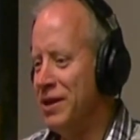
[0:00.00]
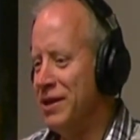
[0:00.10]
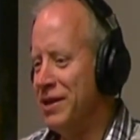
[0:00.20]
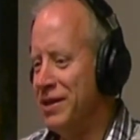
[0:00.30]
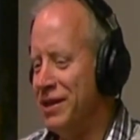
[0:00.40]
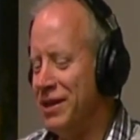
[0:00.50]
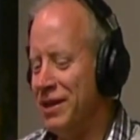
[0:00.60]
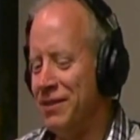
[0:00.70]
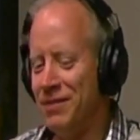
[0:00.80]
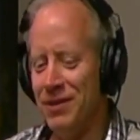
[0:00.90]

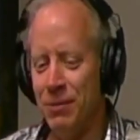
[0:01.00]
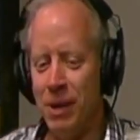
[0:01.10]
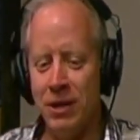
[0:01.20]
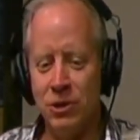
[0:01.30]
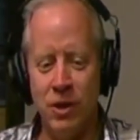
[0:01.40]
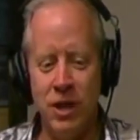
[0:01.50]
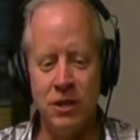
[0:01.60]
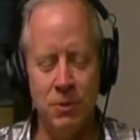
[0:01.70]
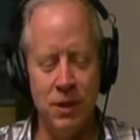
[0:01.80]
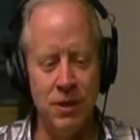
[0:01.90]
the pastor
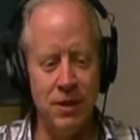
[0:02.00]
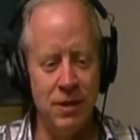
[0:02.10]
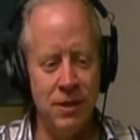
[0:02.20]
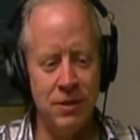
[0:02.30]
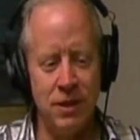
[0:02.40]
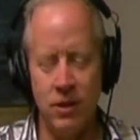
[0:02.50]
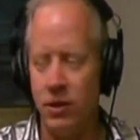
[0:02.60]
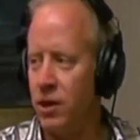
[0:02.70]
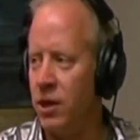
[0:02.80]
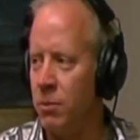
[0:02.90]
asked me, he said, "Are you
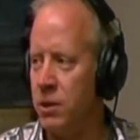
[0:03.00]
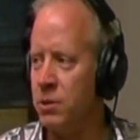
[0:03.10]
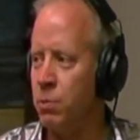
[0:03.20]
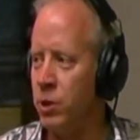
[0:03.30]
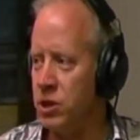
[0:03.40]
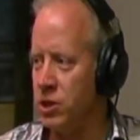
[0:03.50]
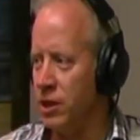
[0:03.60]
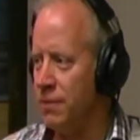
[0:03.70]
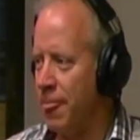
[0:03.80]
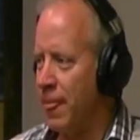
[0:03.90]
going to miss preaching?"
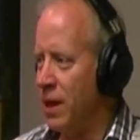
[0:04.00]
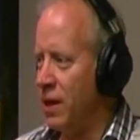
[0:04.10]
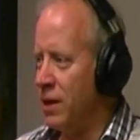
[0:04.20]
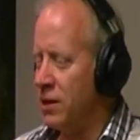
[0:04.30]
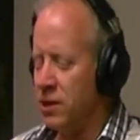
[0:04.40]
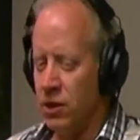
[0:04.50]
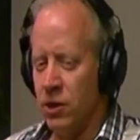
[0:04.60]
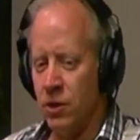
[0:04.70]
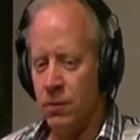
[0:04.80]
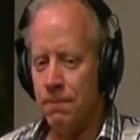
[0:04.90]
I said,
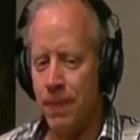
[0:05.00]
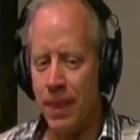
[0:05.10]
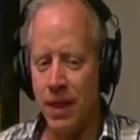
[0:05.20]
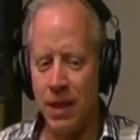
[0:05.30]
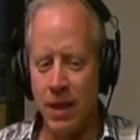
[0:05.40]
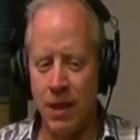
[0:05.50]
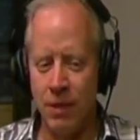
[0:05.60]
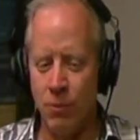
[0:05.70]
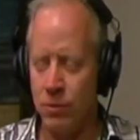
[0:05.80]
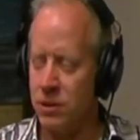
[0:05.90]

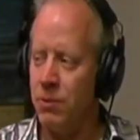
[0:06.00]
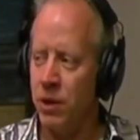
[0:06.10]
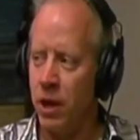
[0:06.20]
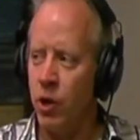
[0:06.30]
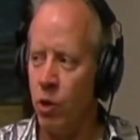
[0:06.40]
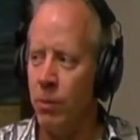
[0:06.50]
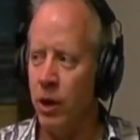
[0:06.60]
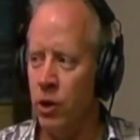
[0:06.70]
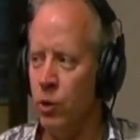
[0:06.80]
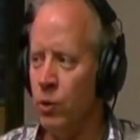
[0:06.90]
something I know about
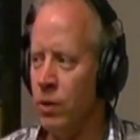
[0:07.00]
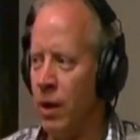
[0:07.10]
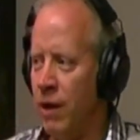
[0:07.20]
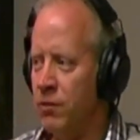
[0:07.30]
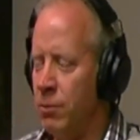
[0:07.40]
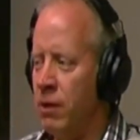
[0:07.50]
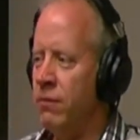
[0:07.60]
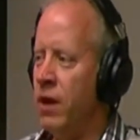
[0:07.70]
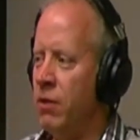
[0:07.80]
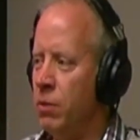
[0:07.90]
you after about
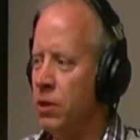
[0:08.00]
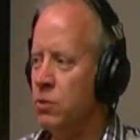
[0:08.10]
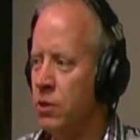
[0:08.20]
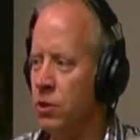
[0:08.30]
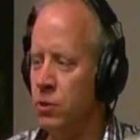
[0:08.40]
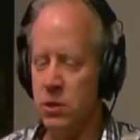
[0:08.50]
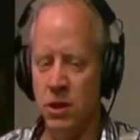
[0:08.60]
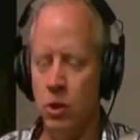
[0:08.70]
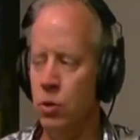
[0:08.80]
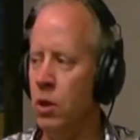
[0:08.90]
5 minutes with you is
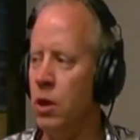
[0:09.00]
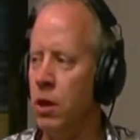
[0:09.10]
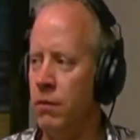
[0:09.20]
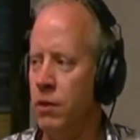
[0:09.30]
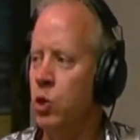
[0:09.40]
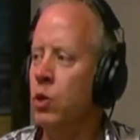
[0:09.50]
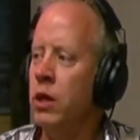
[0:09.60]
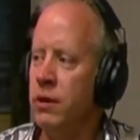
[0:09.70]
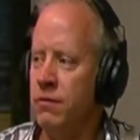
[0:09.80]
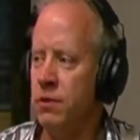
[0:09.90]
that you
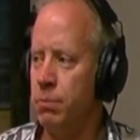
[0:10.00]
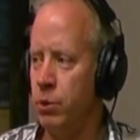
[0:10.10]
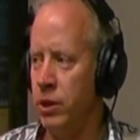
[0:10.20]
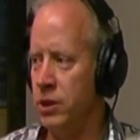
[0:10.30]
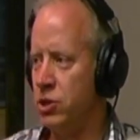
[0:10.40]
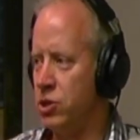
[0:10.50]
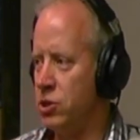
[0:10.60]
live to preach.